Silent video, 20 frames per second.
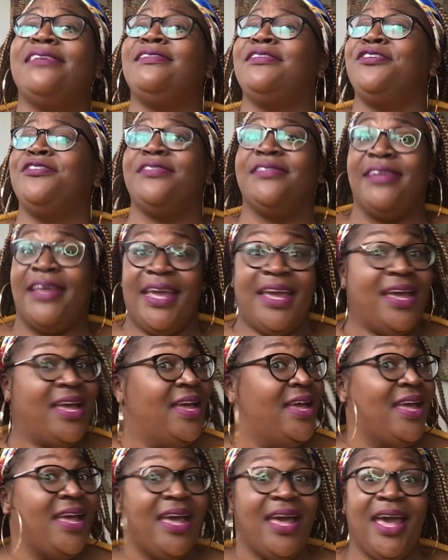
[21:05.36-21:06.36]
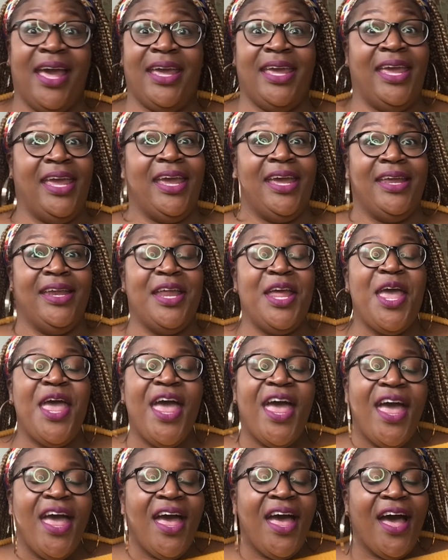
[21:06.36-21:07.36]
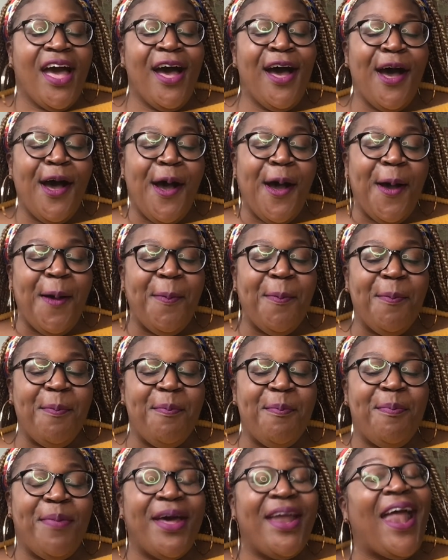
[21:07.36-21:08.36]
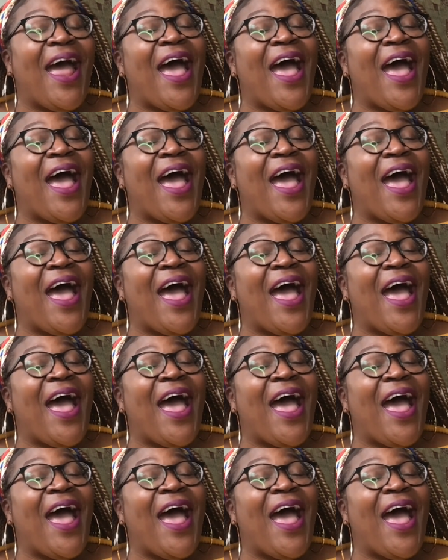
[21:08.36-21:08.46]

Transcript: seriously, I can't. Um, but